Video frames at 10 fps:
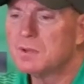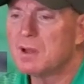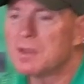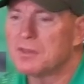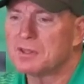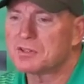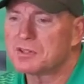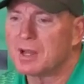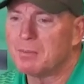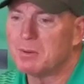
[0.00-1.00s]
Well, I think it's
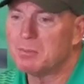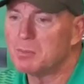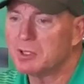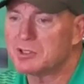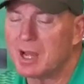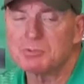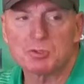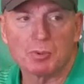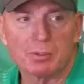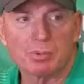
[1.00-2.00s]
coming. I mean, Malik Thompson's
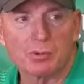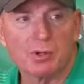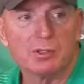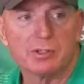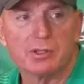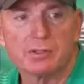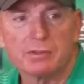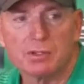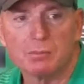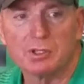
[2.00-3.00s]
playing pretty well in there.
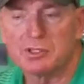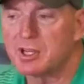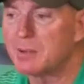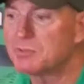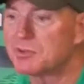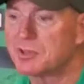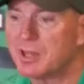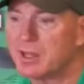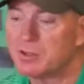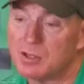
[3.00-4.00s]
Malik Thompson's a
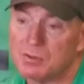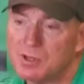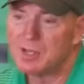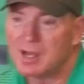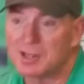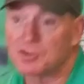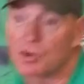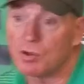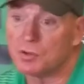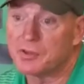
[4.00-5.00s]
guy that, I
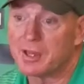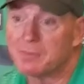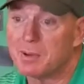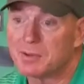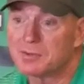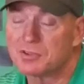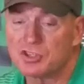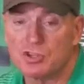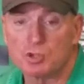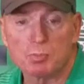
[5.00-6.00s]
talk all the time about
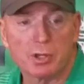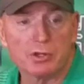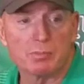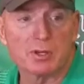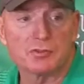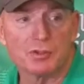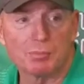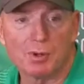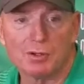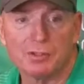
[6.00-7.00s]
seniors playing their best
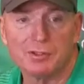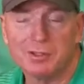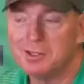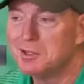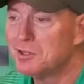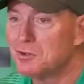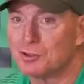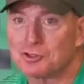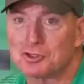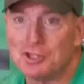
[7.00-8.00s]
football, and
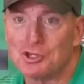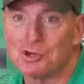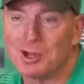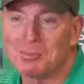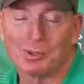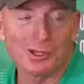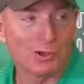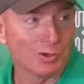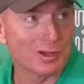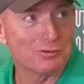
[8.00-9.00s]
there's a senior who hadn't played a
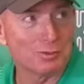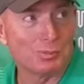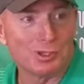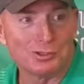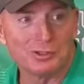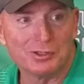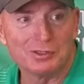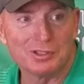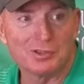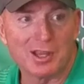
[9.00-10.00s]
whole lot of football, and
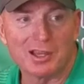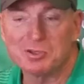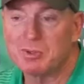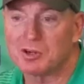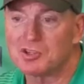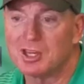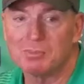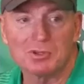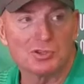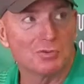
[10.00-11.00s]
now he's been our
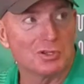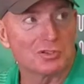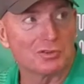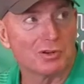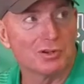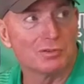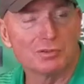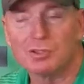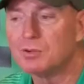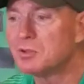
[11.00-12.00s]
champion 2 weeks in a row,
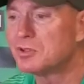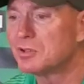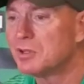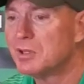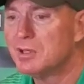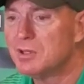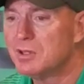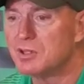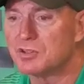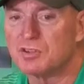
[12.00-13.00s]
which
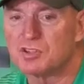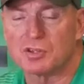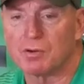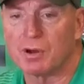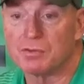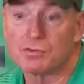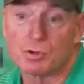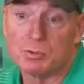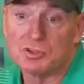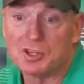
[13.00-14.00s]
is just a great
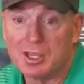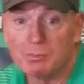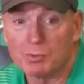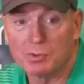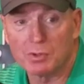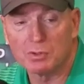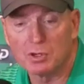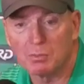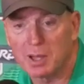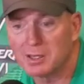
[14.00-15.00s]
tribute to him,
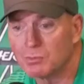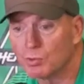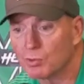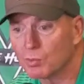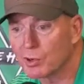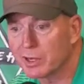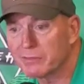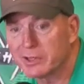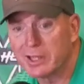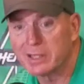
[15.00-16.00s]
about him wanting to work
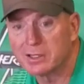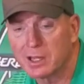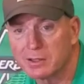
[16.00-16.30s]
every day, and